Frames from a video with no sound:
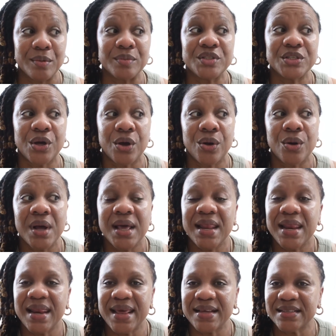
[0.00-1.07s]
So
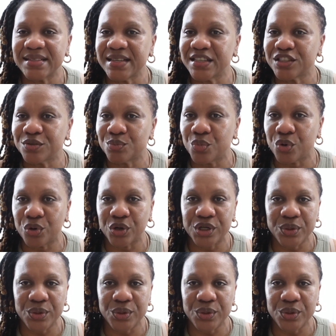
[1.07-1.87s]
less is more.